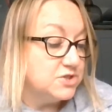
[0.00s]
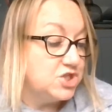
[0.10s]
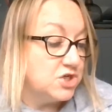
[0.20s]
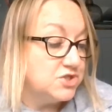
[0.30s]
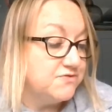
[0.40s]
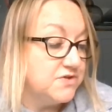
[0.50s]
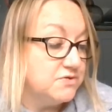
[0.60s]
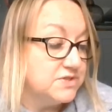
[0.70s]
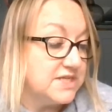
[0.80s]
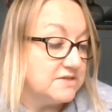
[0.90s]
Judge for
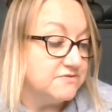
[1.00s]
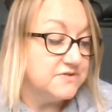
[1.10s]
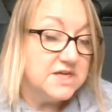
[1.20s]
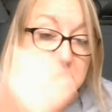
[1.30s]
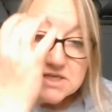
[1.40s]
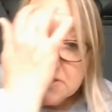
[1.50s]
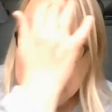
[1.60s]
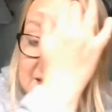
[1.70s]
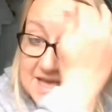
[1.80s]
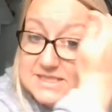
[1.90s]
yourself. So
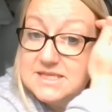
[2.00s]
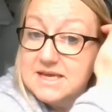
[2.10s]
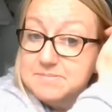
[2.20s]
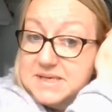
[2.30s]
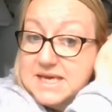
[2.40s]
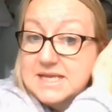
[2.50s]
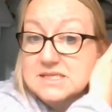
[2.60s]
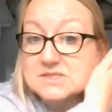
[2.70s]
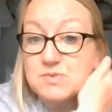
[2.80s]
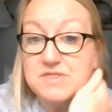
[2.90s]
the letter then
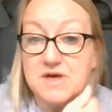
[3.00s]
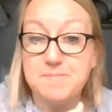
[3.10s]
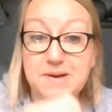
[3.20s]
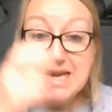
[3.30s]
begins with a